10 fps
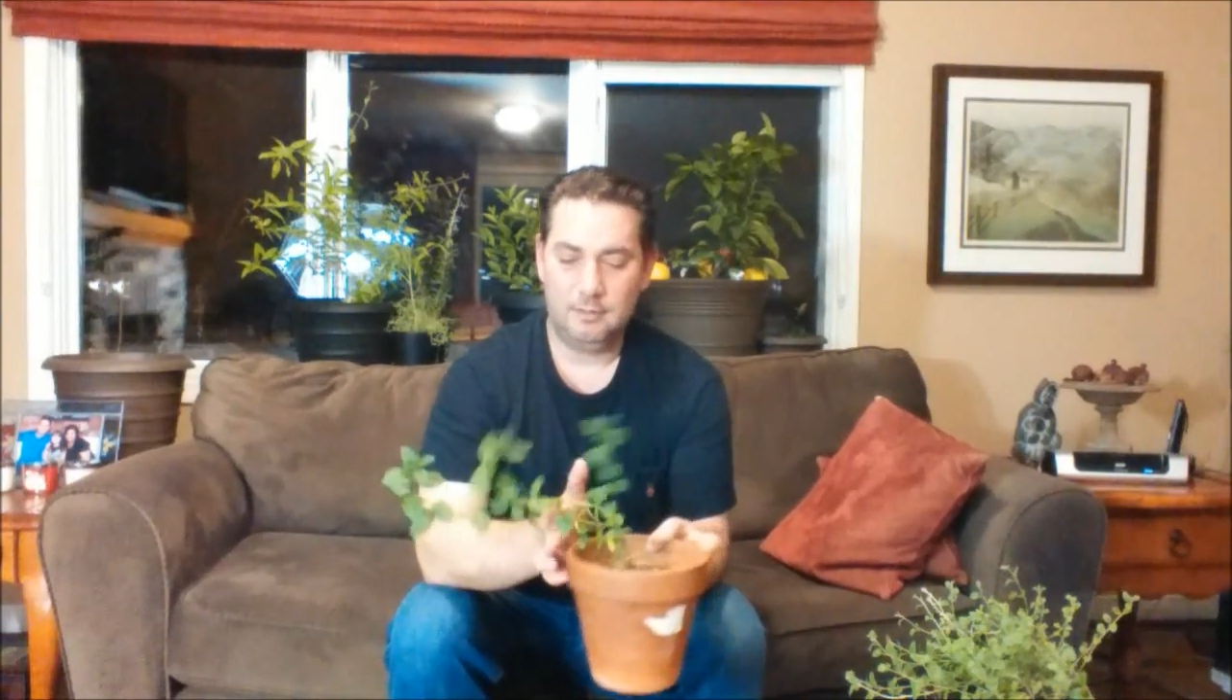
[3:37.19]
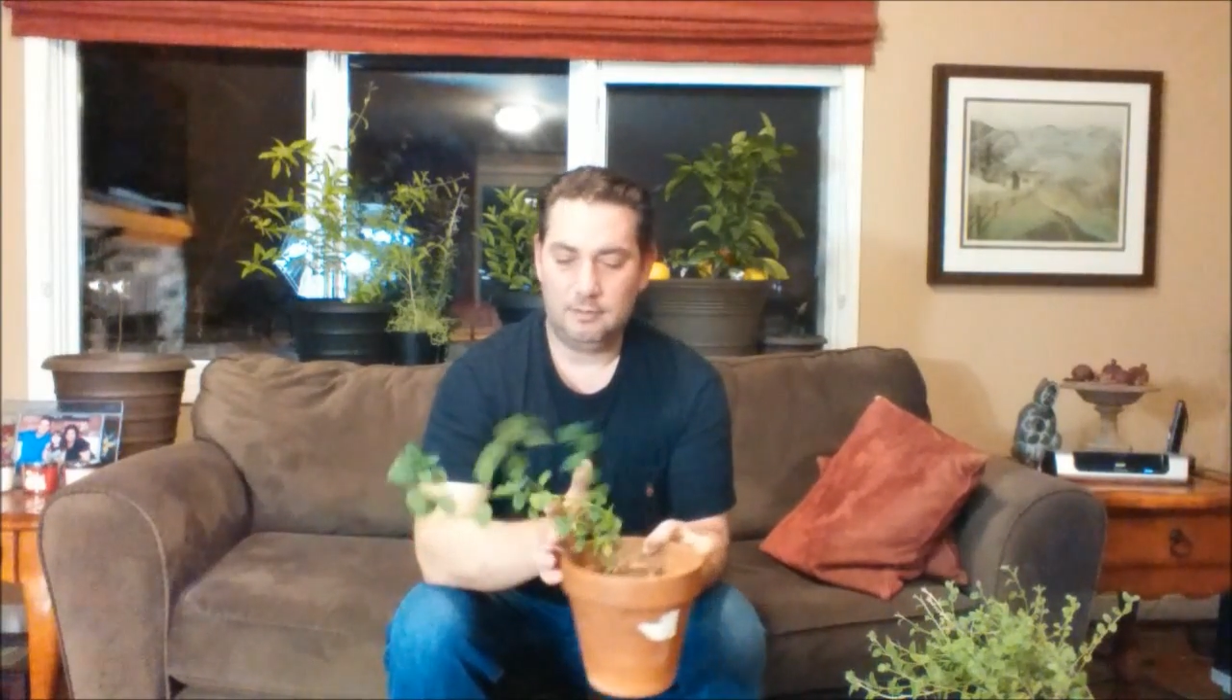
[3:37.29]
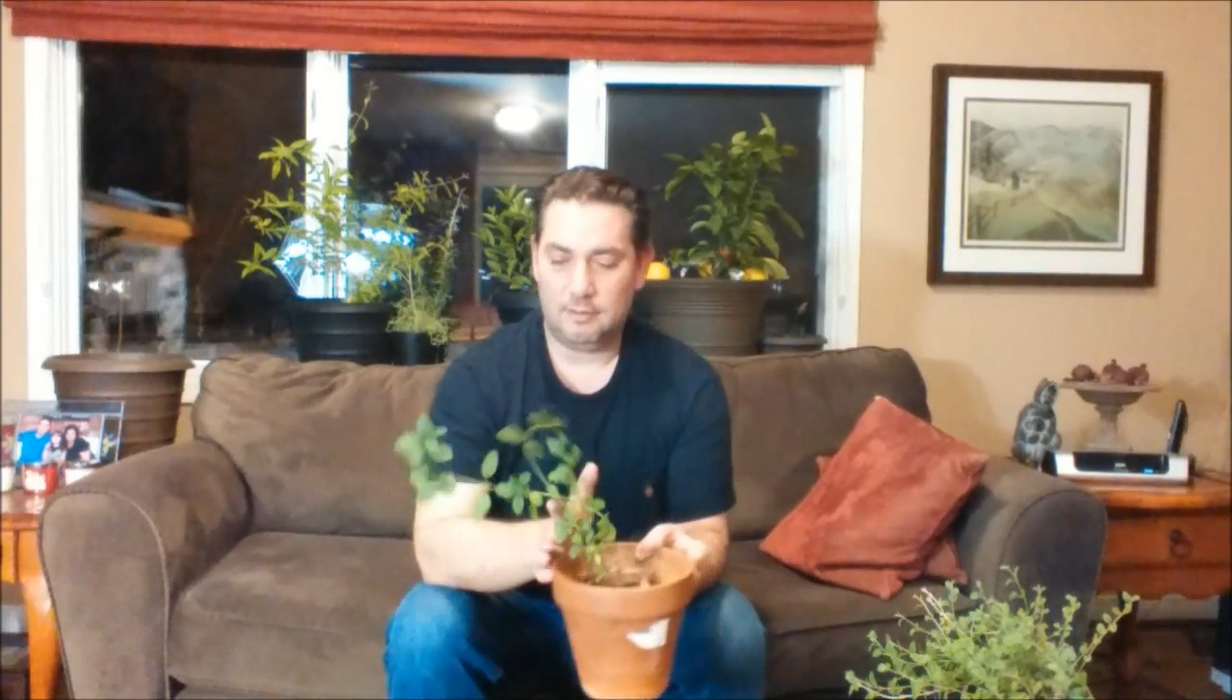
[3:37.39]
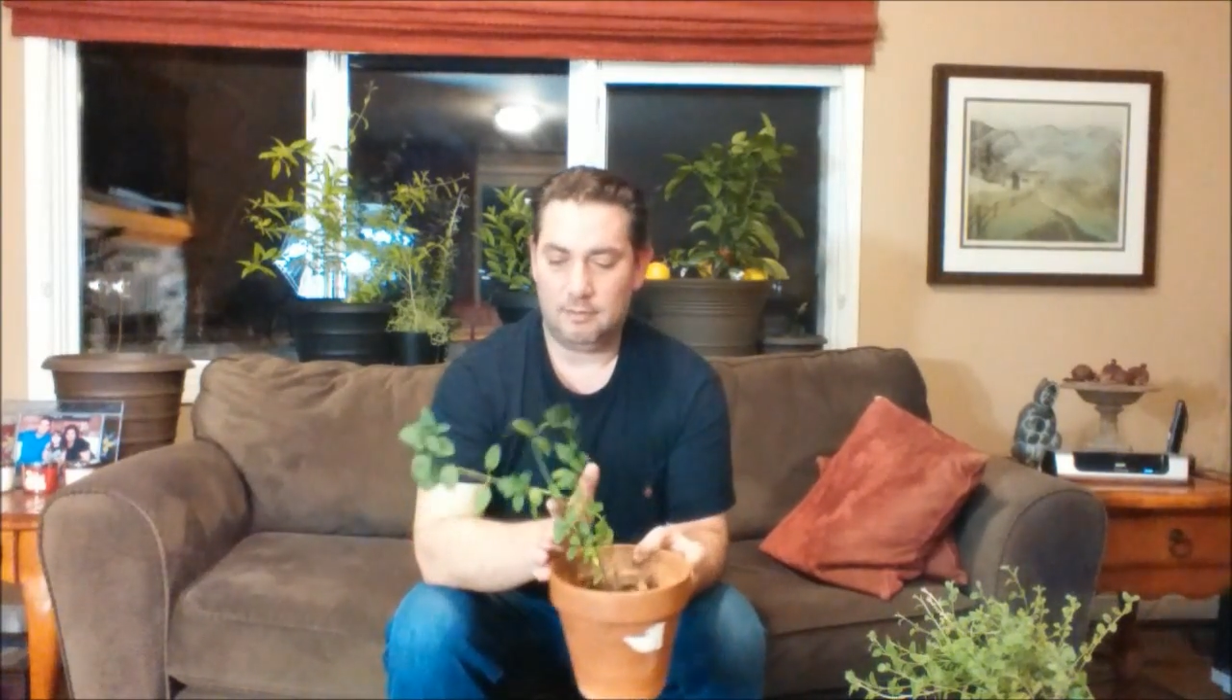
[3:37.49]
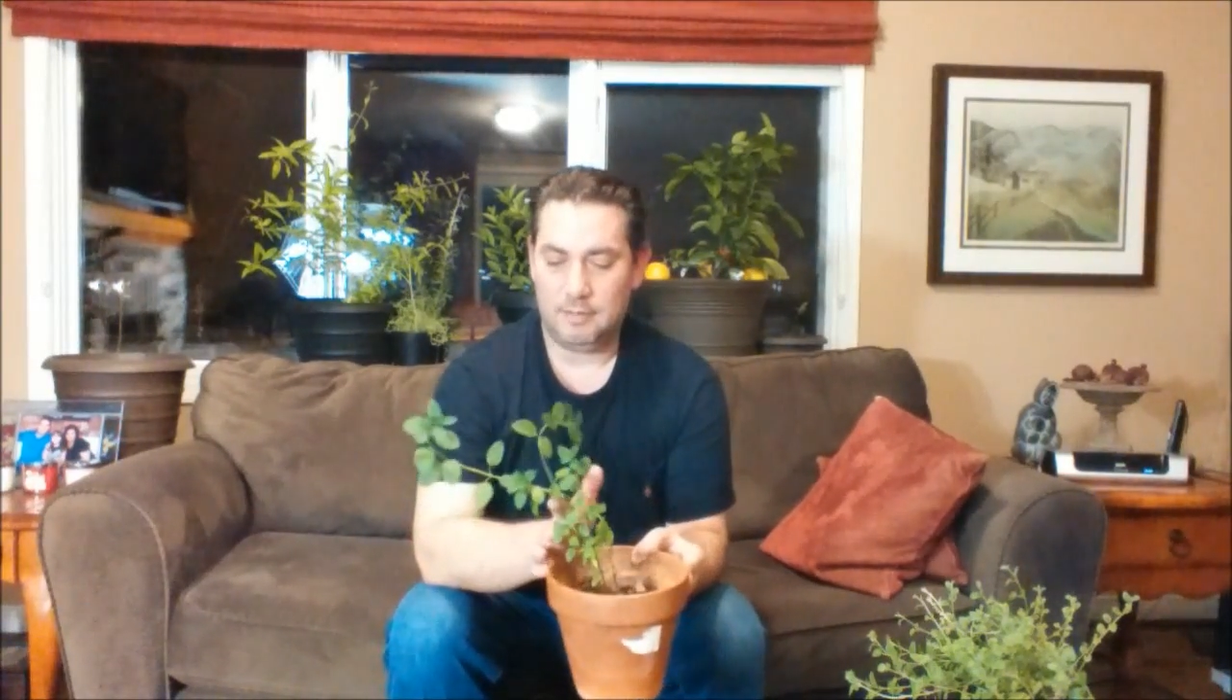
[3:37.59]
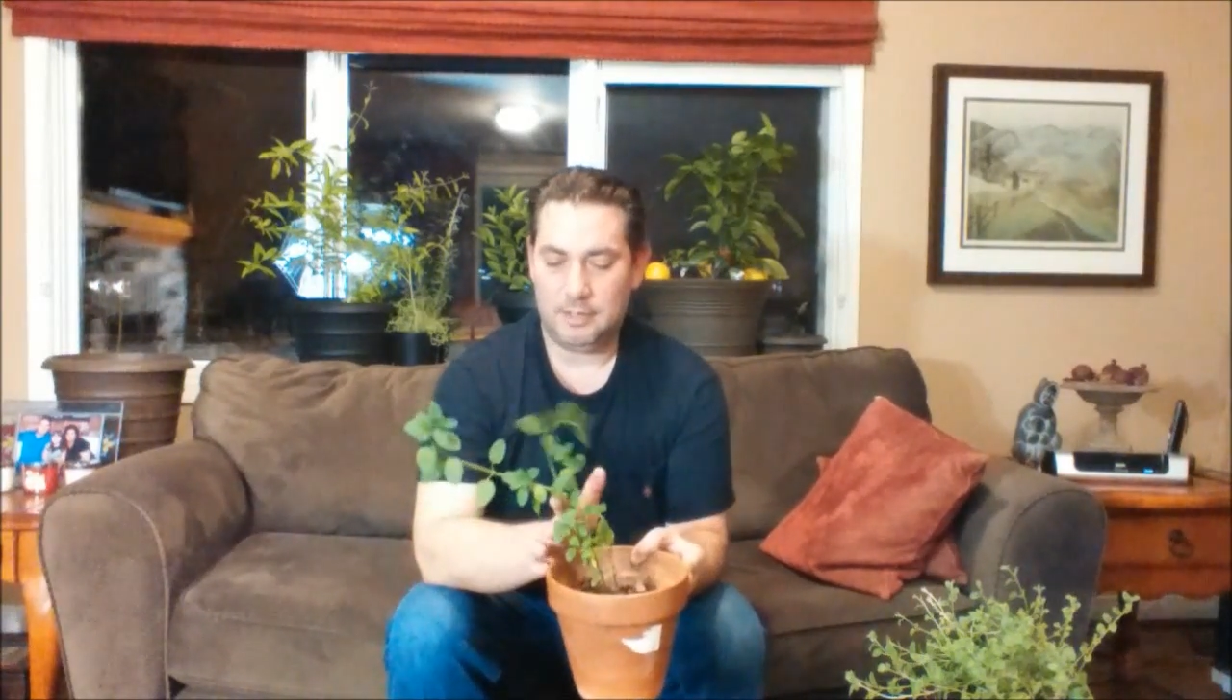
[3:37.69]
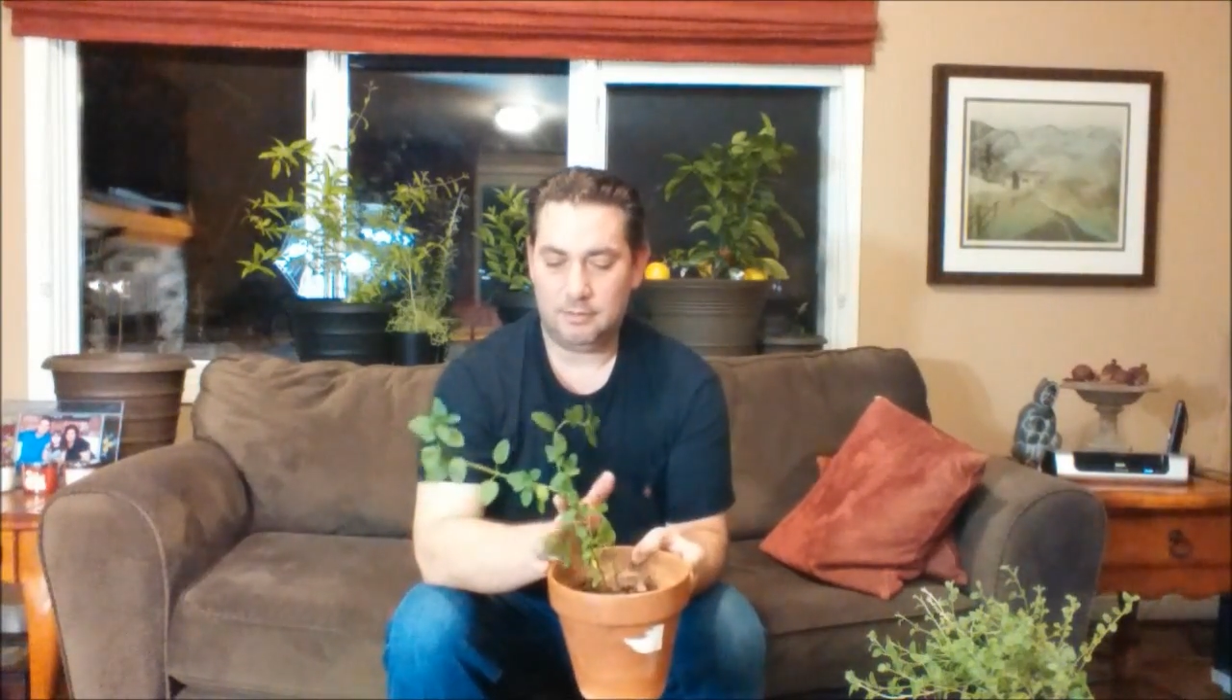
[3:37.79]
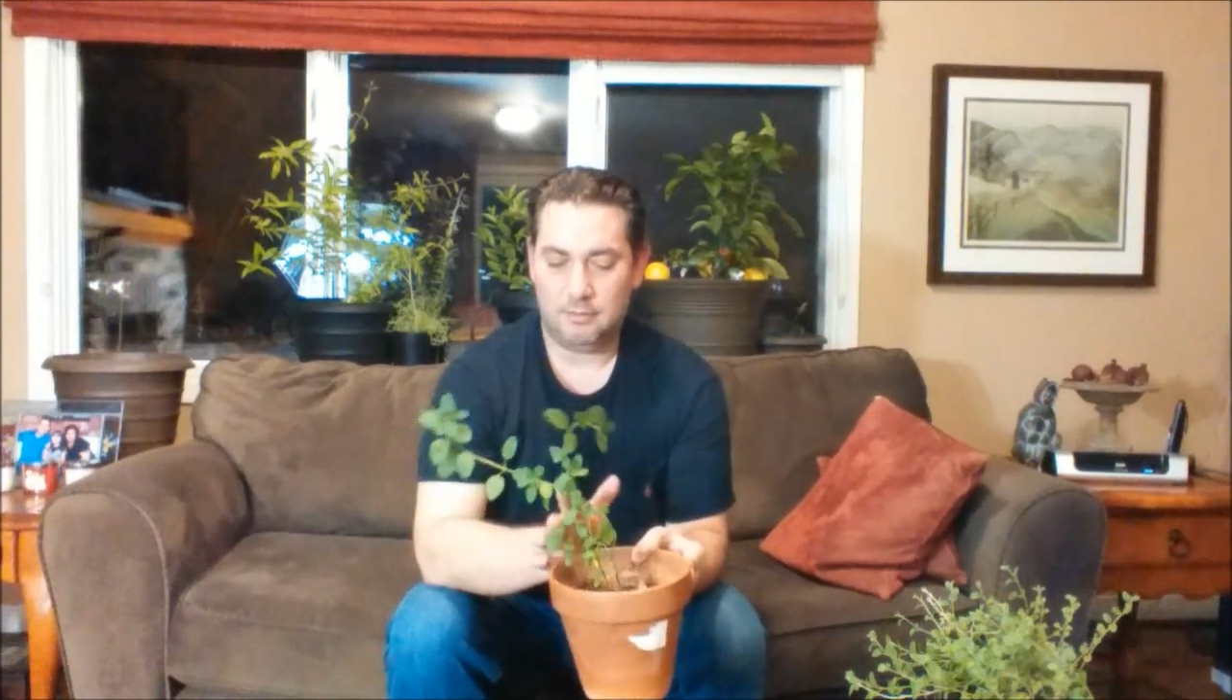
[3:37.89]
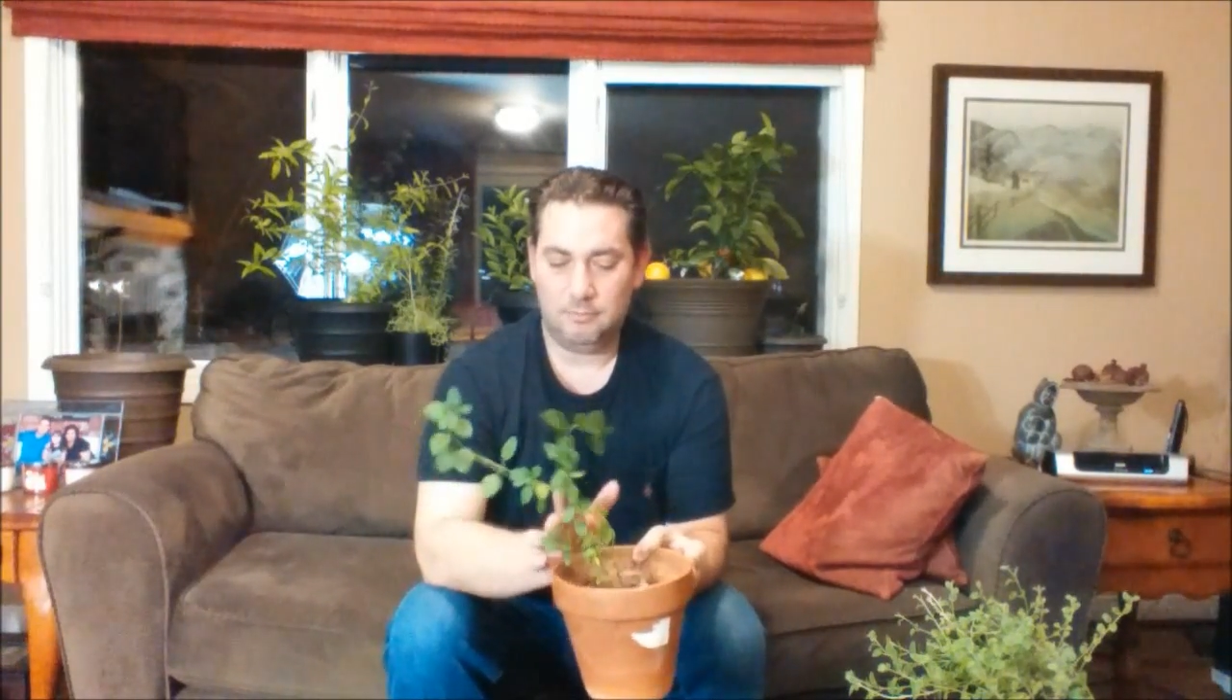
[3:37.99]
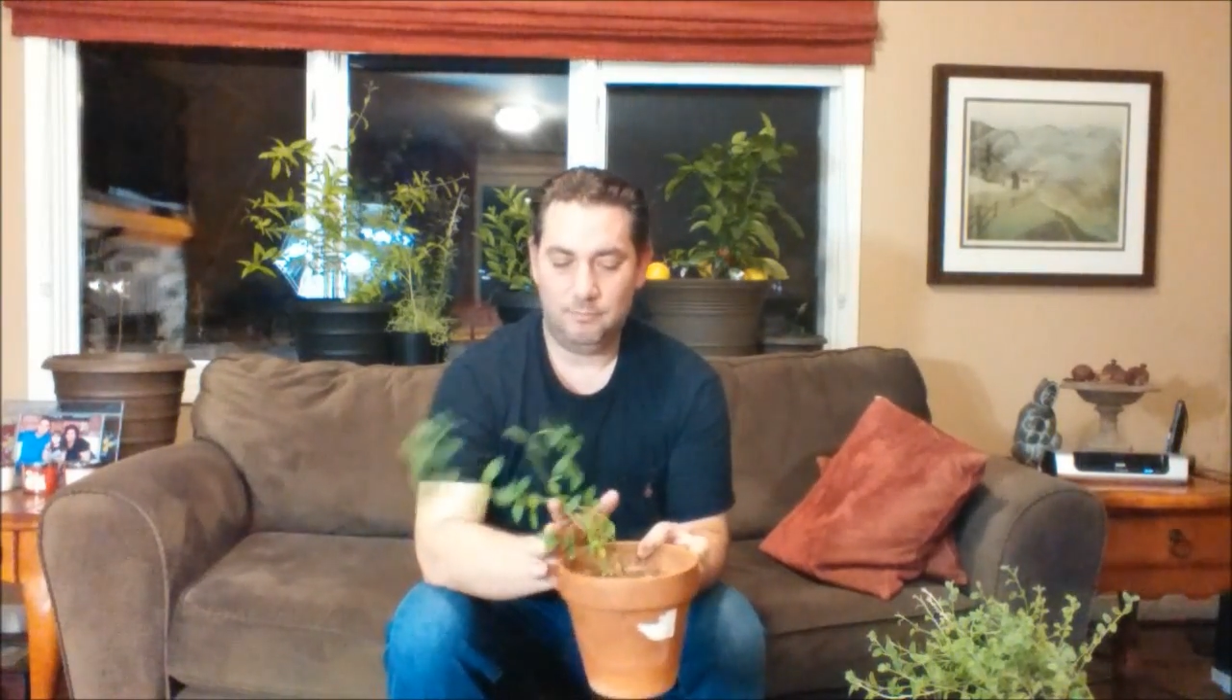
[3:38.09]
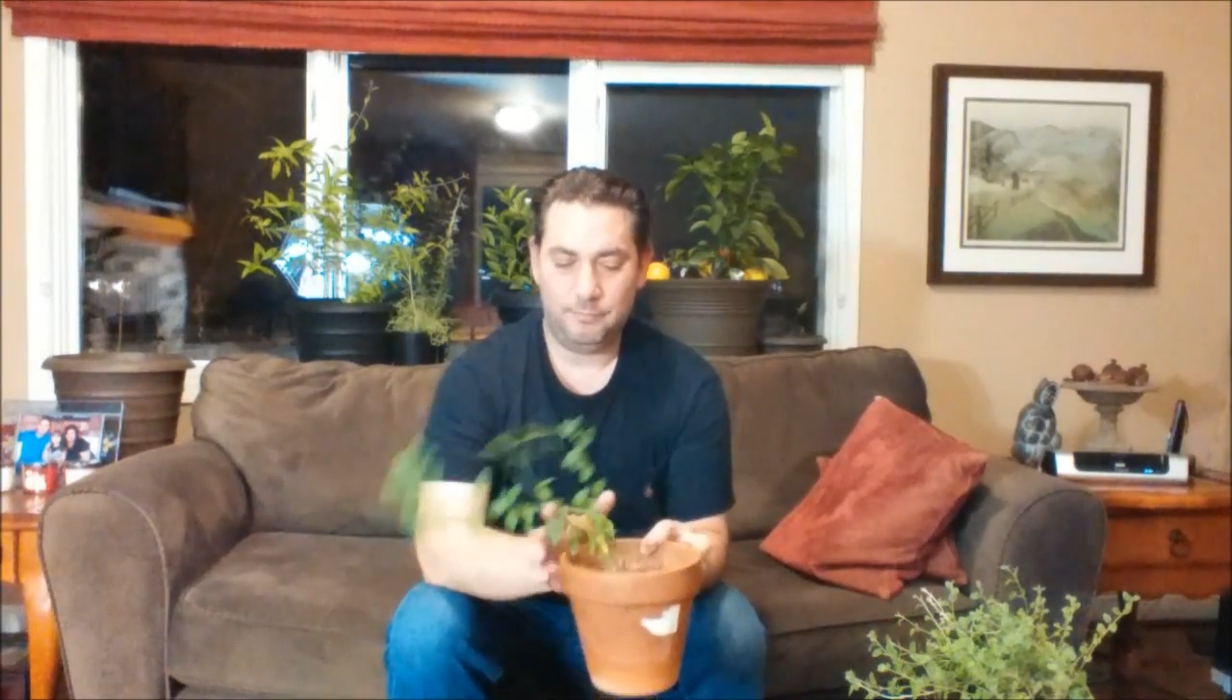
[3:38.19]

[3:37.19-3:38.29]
So I don't know